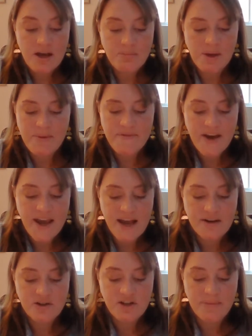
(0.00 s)
Maybe if I
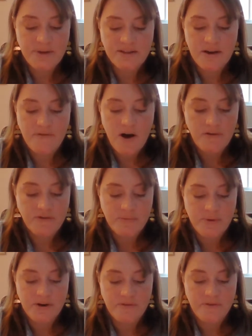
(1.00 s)
hadn't shut myself off
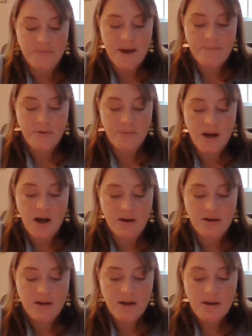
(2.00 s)
from her from that moment
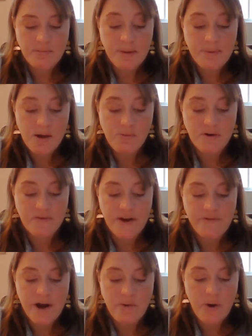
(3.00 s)
on, maybe I would have
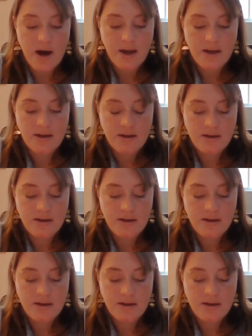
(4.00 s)
found out why.